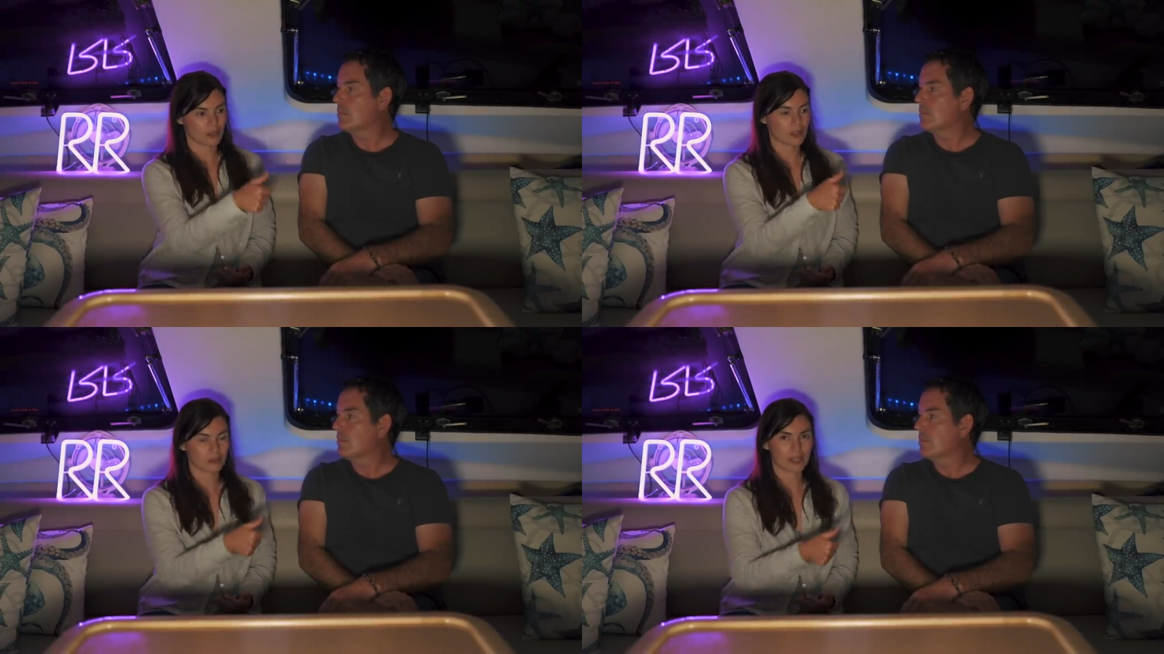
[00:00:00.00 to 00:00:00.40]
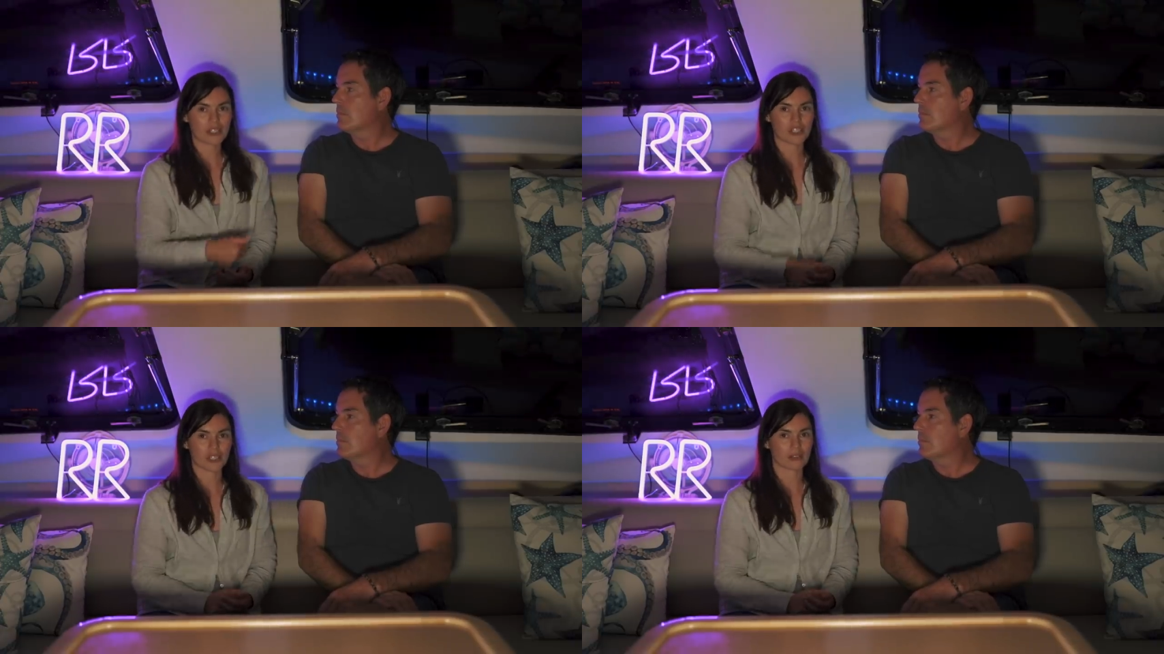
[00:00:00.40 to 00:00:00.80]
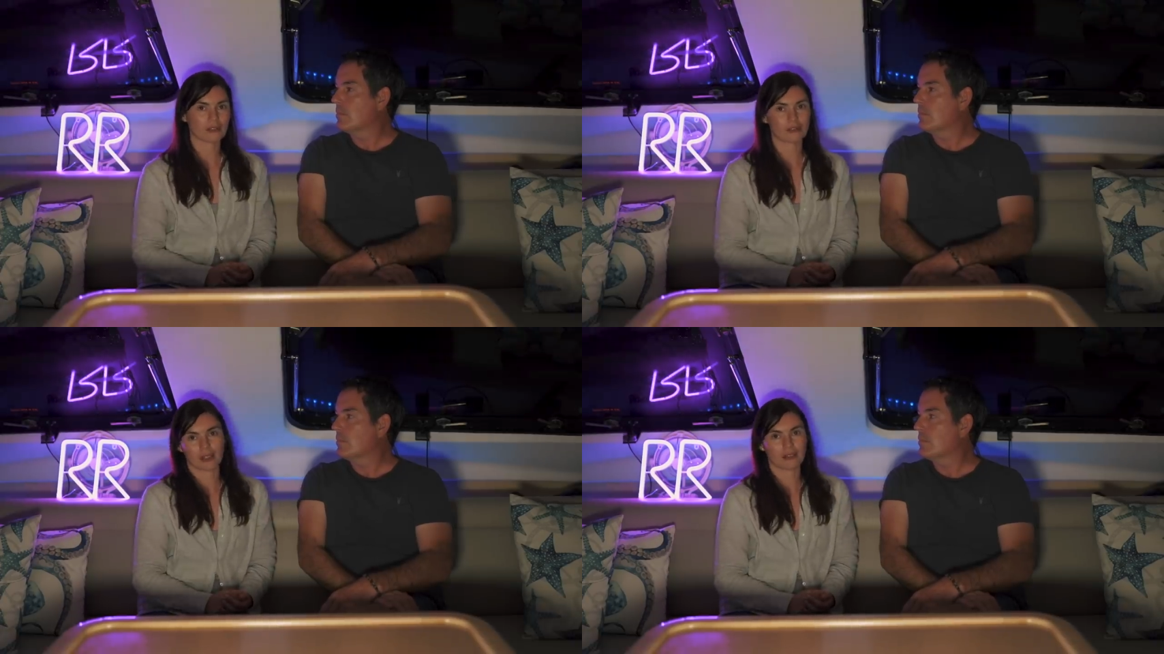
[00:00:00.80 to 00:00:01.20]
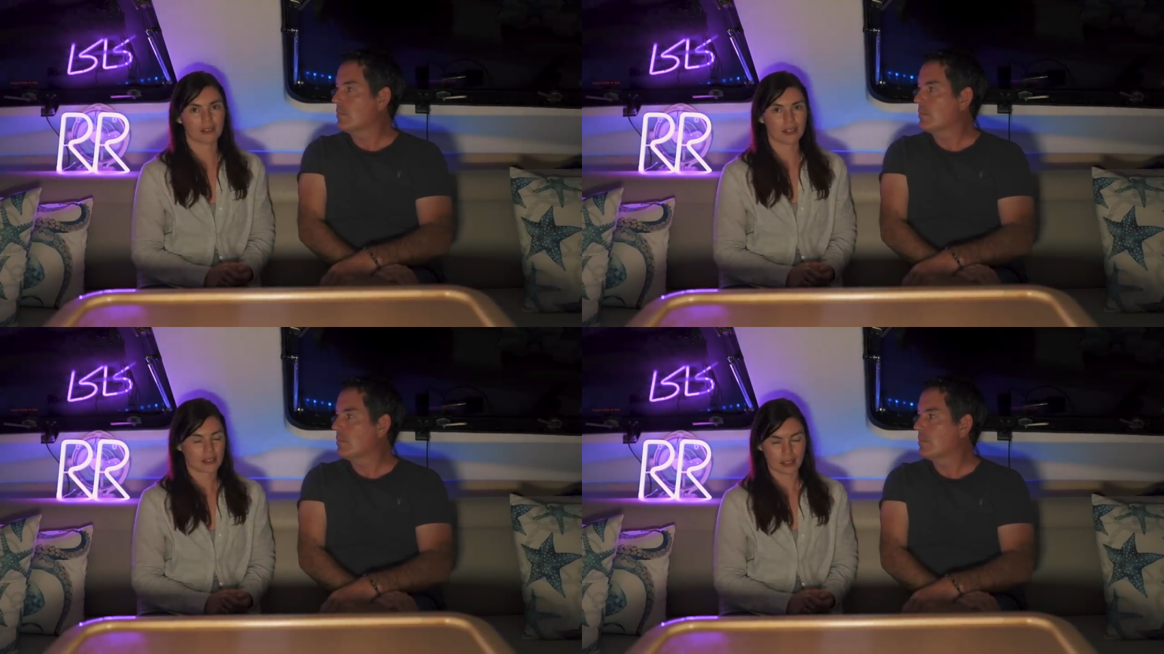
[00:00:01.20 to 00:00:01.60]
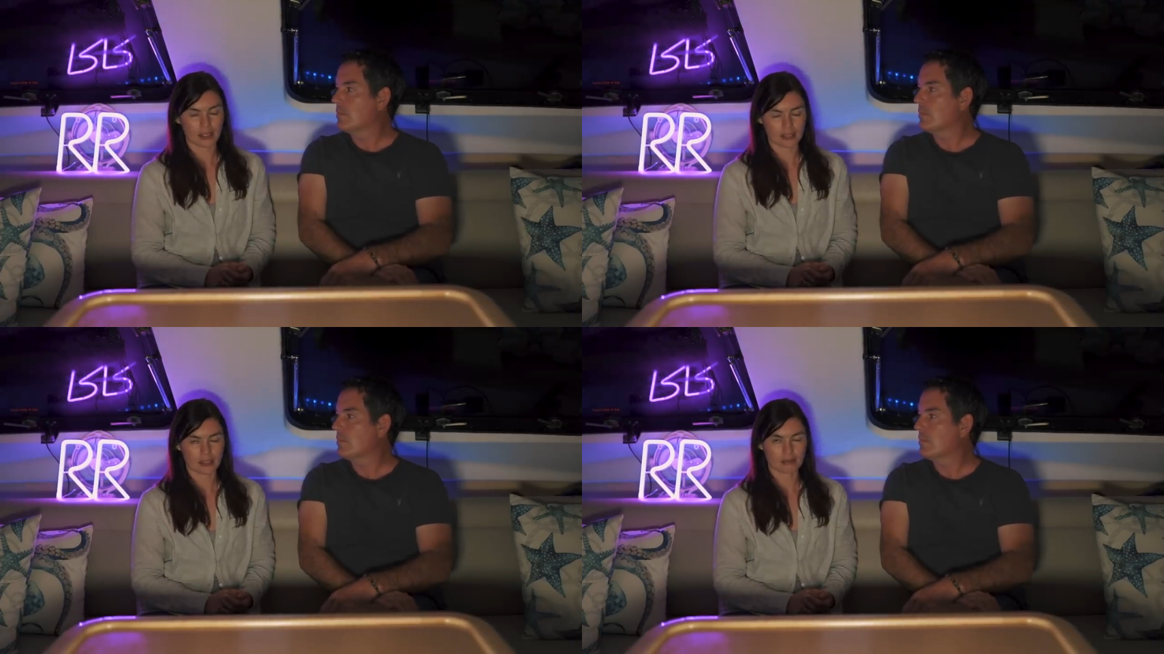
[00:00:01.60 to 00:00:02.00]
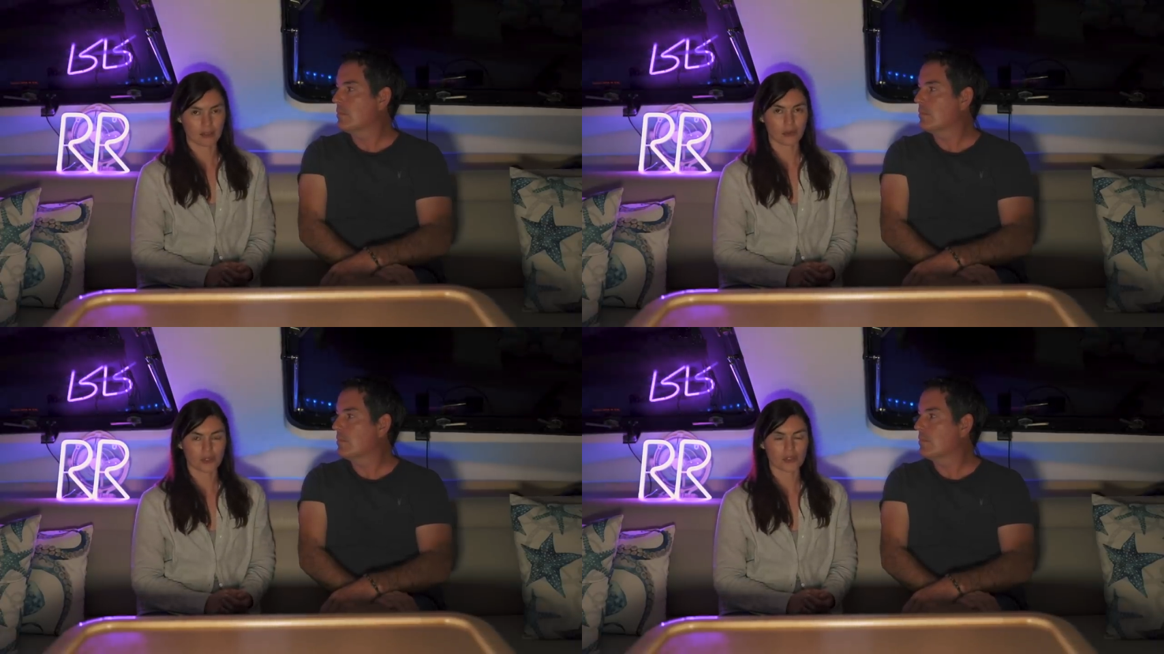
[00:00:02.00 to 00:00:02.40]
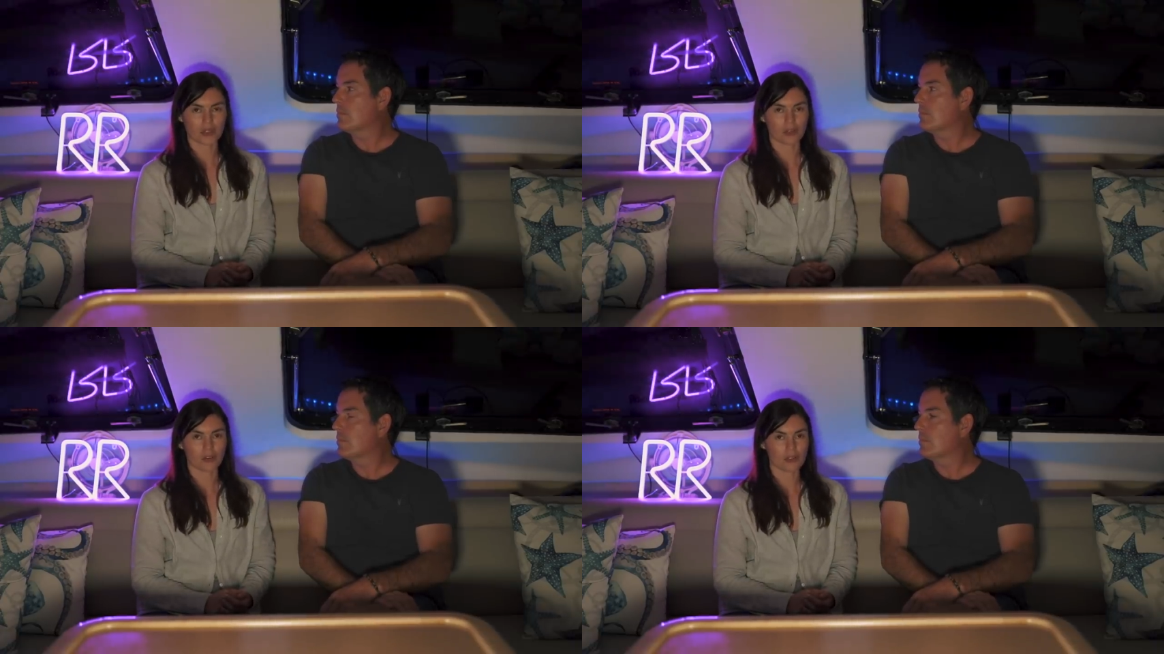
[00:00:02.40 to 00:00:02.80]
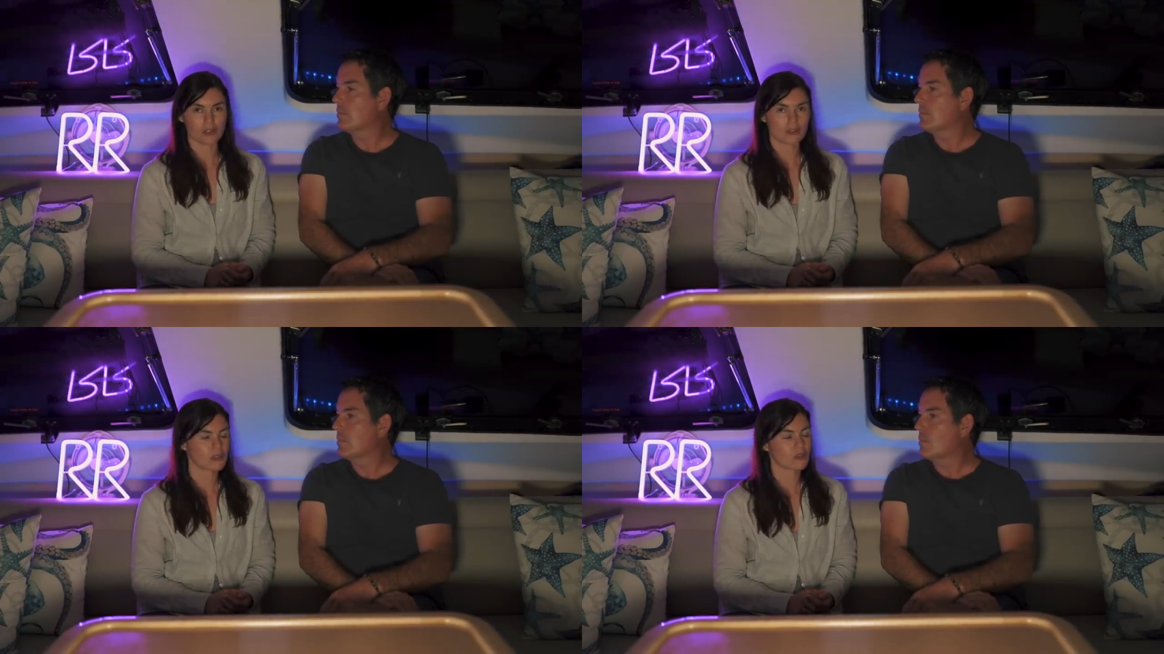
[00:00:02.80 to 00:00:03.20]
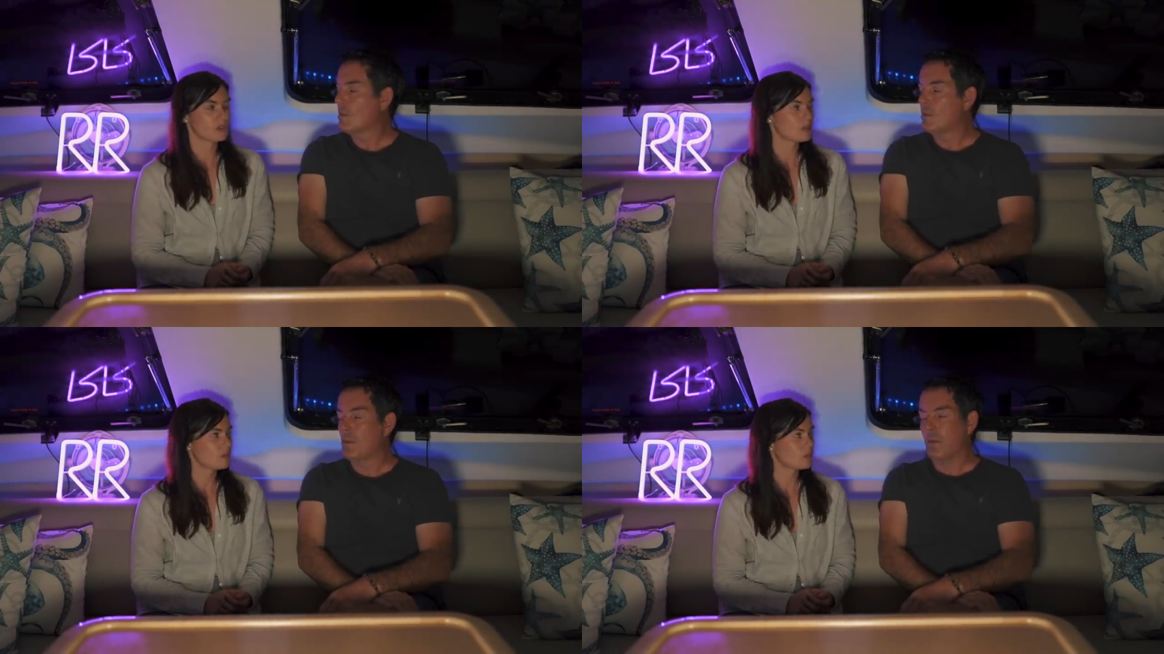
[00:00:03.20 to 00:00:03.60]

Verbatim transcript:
Speaker 1: the little latch in, then it stays closed and locked. So I've